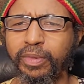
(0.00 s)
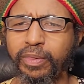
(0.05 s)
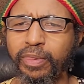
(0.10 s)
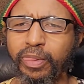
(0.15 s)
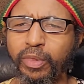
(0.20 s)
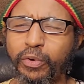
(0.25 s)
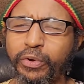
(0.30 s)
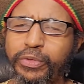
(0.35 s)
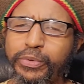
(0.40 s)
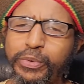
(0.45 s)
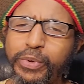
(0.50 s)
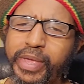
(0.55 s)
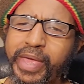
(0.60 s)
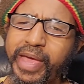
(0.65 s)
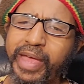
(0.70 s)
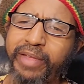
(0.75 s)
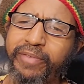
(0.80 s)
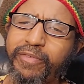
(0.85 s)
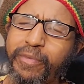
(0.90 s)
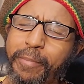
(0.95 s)
or you
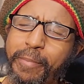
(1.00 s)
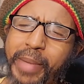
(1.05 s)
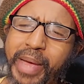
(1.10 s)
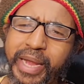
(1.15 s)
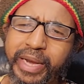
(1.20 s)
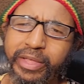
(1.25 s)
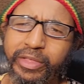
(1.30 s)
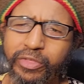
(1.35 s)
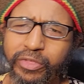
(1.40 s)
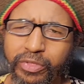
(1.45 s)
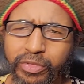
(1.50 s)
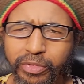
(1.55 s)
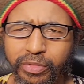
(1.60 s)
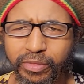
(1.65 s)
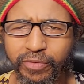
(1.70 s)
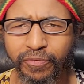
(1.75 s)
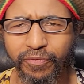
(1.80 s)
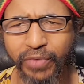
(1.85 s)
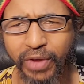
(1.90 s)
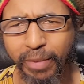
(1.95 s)
can't even manage
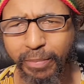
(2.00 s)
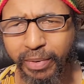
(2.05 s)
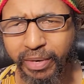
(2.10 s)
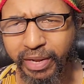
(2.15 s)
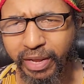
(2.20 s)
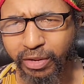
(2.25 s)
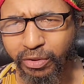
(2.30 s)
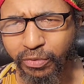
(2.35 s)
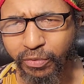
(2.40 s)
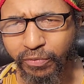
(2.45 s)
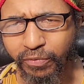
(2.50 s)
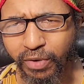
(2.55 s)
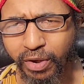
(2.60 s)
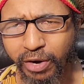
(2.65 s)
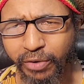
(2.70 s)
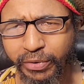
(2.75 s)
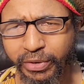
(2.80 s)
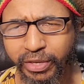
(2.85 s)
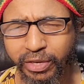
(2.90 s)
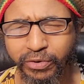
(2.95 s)
the family that you've
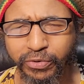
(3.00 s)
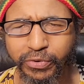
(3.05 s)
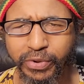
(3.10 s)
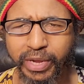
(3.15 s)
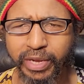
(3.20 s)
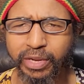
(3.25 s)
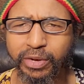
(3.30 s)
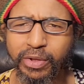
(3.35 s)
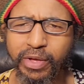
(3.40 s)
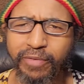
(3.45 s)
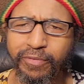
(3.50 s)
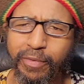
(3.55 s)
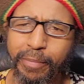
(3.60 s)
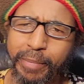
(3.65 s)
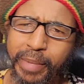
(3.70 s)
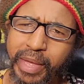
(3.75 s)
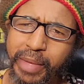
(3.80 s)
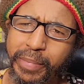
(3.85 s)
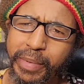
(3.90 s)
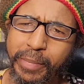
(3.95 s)
already created. You have a
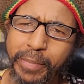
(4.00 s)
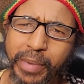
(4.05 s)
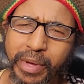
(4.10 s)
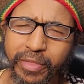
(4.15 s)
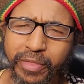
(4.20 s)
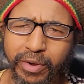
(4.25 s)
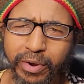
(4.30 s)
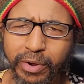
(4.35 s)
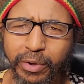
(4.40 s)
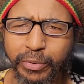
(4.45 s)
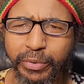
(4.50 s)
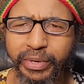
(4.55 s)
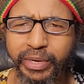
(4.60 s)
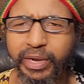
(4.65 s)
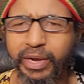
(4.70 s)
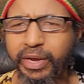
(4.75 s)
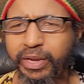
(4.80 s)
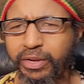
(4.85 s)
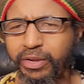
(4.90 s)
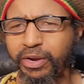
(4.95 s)
baby mother out
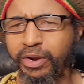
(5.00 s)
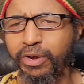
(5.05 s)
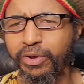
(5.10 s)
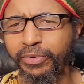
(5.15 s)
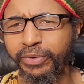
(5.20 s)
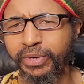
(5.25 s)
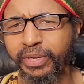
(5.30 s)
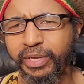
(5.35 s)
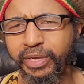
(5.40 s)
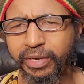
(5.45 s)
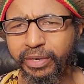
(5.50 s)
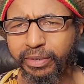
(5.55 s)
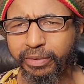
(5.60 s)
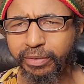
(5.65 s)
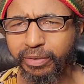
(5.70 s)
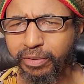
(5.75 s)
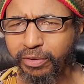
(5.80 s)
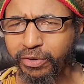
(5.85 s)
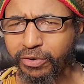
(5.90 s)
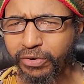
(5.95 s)
there and you're out there
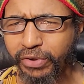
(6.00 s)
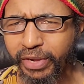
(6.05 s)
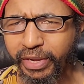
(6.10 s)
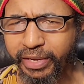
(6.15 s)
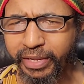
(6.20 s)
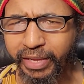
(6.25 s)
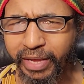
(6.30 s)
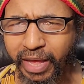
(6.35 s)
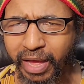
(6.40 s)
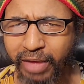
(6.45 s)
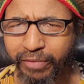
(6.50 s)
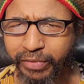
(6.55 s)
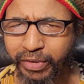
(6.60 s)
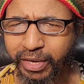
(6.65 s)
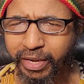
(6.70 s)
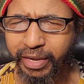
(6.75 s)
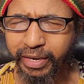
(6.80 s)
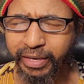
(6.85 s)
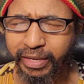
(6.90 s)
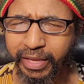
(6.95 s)
creating
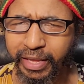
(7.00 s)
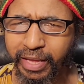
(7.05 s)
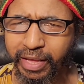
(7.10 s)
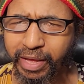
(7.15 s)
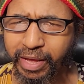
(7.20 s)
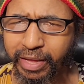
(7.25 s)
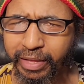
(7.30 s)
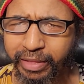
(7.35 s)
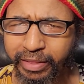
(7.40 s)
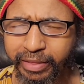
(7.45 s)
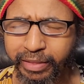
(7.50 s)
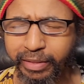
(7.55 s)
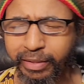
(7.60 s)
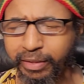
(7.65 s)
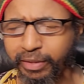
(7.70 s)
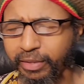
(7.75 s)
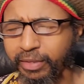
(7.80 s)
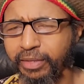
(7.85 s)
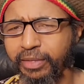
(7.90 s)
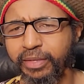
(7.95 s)
havoc and chaos.
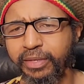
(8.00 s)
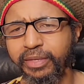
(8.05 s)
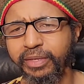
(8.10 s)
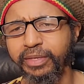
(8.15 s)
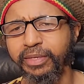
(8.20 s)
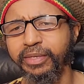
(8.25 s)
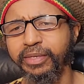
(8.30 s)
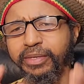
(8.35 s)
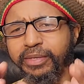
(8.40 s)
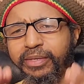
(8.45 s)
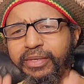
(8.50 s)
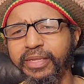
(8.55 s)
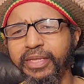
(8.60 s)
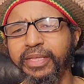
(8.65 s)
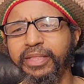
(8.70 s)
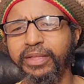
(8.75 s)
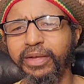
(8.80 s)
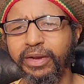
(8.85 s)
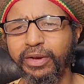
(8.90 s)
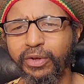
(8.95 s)

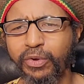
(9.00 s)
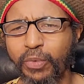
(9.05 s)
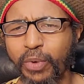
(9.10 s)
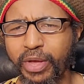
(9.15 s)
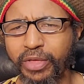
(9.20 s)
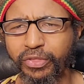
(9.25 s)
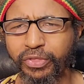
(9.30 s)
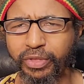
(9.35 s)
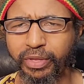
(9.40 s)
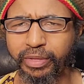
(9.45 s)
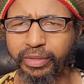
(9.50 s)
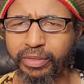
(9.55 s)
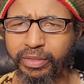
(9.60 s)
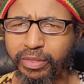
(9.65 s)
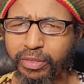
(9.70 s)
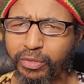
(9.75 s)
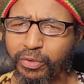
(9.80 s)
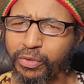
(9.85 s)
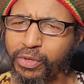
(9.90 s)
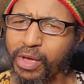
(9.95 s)
These are the questions.
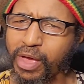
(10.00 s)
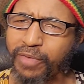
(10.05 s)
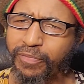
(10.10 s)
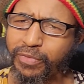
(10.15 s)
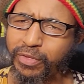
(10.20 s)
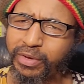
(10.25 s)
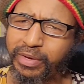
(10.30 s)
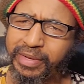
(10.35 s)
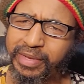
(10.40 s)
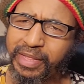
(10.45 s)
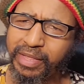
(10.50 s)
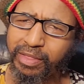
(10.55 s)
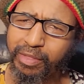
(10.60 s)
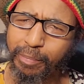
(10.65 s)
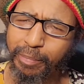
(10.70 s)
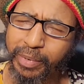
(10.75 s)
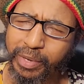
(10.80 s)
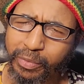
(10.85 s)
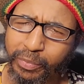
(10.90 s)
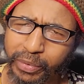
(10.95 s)
So you have to
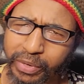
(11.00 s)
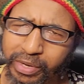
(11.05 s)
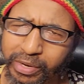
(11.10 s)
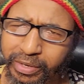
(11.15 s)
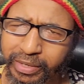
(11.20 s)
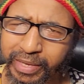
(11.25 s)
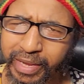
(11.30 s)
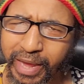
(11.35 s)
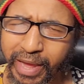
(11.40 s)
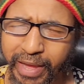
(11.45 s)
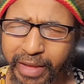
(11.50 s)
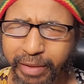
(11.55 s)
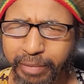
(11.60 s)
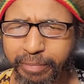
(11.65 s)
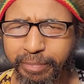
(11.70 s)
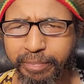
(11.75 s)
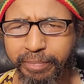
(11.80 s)
discipline with your time.